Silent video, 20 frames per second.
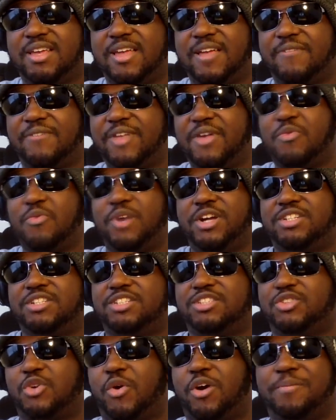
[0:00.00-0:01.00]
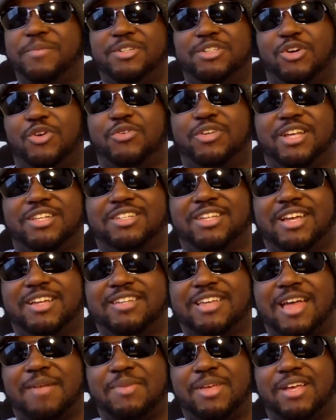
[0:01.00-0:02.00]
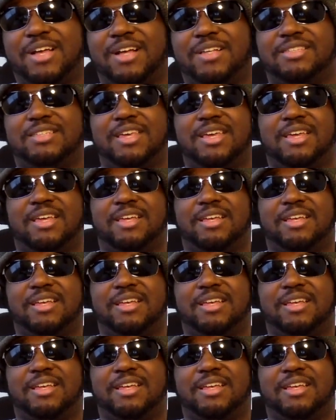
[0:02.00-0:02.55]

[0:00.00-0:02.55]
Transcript: If they rush the story of Mushoku Tensei like that, because